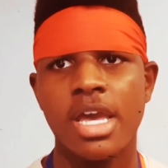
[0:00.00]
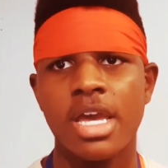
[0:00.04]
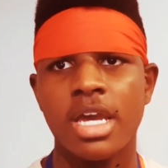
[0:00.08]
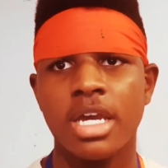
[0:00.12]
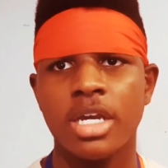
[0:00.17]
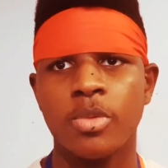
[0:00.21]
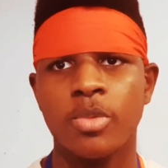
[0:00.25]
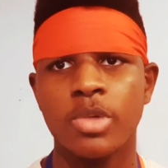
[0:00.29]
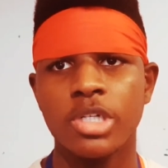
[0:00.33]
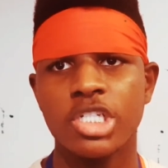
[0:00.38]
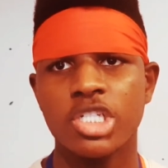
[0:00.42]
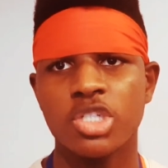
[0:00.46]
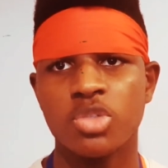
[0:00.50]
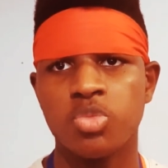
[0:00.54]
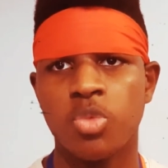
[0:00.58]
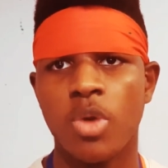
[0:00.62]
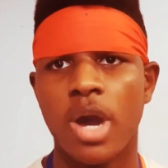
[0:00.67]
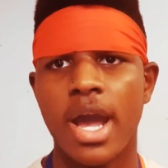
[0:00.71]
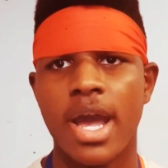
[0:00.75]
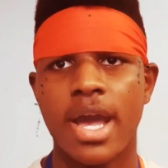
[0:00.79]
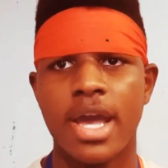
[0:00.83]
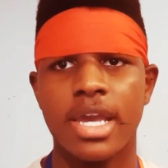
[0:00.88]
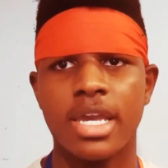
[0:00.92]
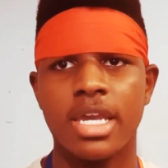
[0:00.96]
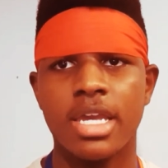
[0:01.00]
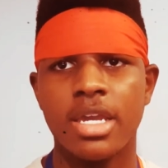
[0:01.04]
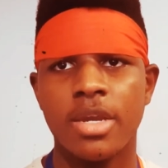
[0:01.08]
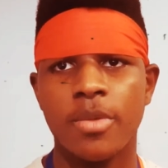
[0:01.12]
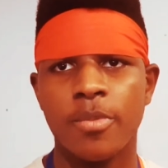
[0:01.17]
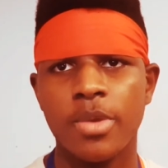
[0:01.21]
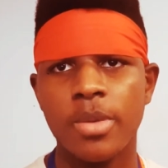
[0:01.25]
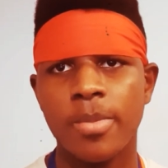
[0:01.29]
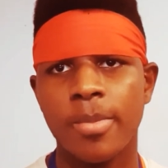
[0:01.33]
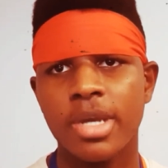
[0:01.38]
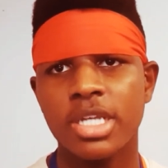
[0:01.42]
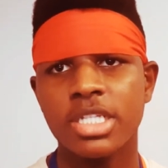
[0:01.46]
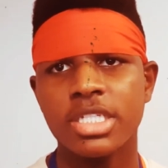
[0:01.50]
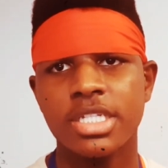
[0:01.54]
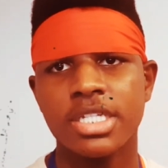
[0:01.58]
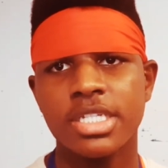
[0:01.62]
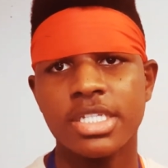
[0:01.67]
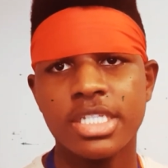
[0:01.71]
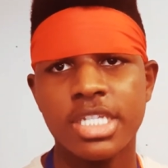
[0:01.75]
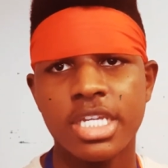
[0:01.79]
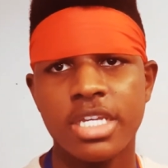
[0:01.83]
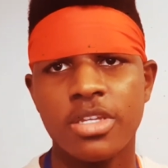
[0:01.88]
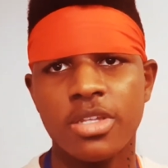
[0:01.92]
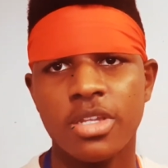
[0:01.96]
which is why we must
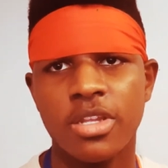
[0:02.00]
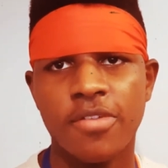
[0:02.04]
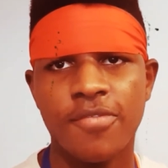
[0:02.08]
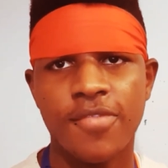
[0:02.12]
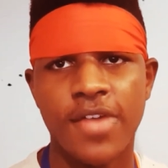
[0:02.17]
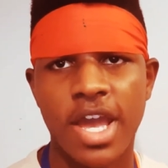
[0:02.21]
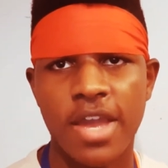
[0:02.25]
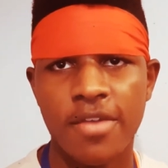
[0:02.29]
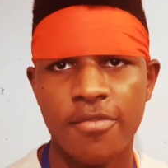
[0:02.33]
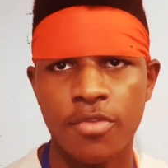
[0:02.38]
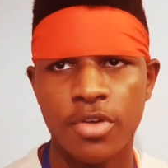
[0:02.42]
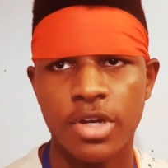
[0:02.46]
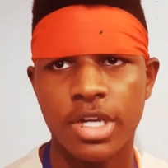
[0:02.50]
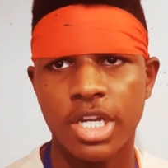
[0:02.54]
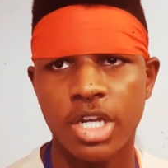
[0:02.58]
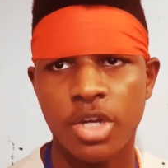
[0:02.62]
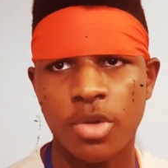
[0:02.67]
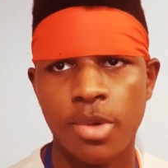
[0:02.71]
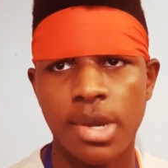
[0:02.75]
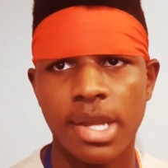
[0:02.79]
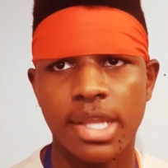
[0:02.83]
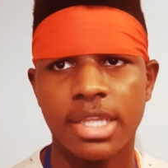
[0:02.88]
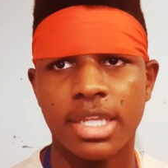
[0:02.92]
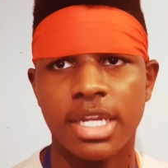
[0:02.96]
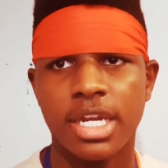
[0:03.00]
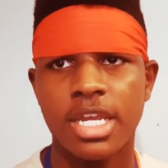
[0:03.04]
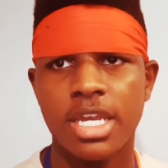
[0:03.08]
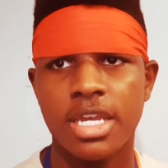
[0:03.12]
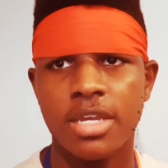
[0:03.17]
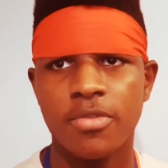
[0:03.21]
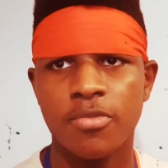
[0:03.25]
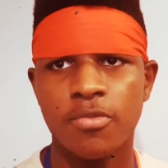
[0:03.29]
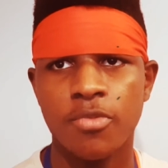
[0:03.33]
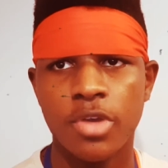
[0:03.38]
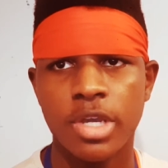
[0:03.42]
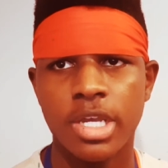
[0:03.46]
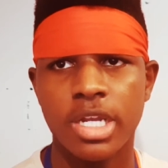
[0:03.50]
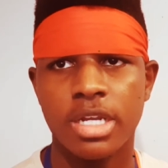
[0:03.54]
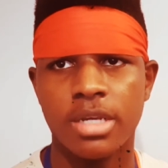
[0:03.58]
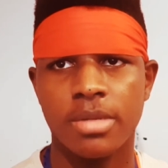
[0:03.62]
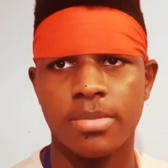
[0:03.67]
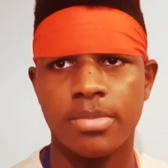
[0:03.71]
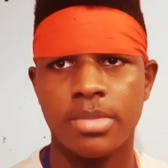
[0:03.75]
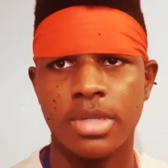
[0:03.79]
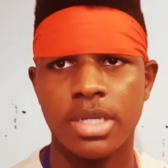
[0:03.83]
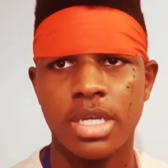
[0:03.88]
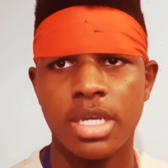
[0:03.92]
continue the fight for equality and freedom.